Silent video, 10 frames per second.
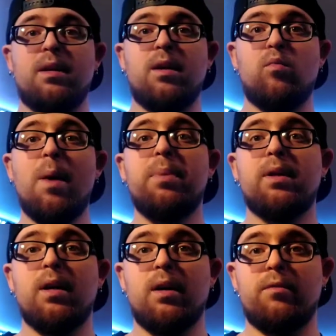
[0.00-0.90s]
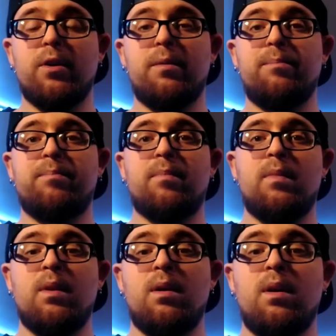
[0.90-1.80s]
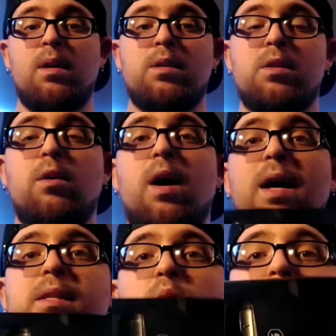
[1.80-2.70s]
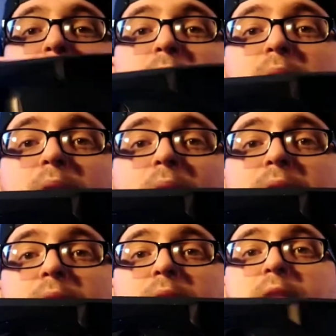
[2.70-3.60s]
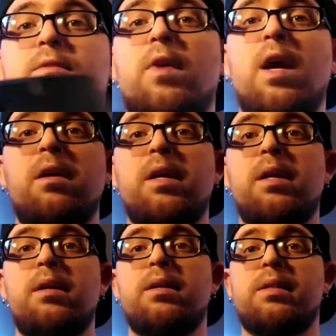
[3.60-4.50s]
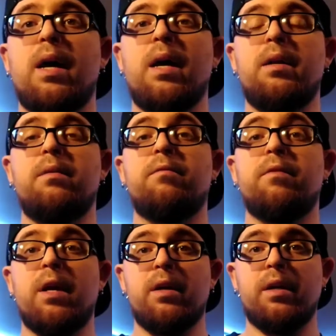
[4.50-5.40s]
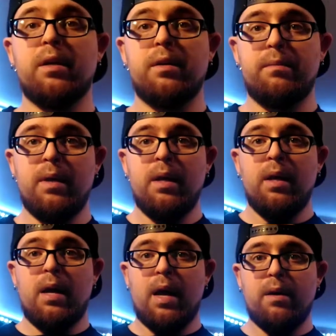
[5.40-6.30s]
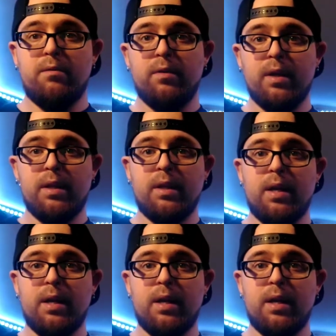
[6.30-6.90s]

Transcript: a replica of it. So as a replica, I think this is very designed, very good. I really